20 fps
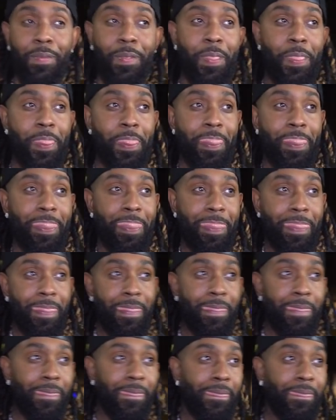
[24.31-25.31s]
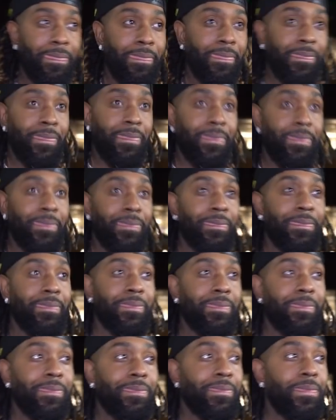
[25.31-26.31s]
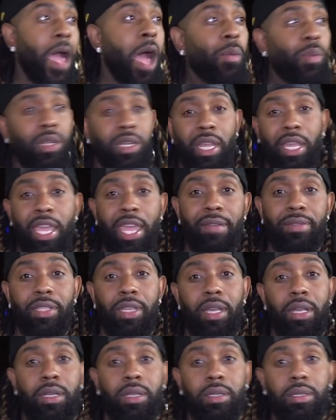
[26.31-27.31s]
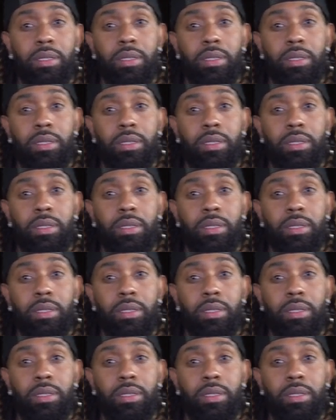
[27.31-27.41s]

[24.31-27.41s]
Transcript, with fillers: Uh, how we doing? How we do tonight? Oh, what they gave us her.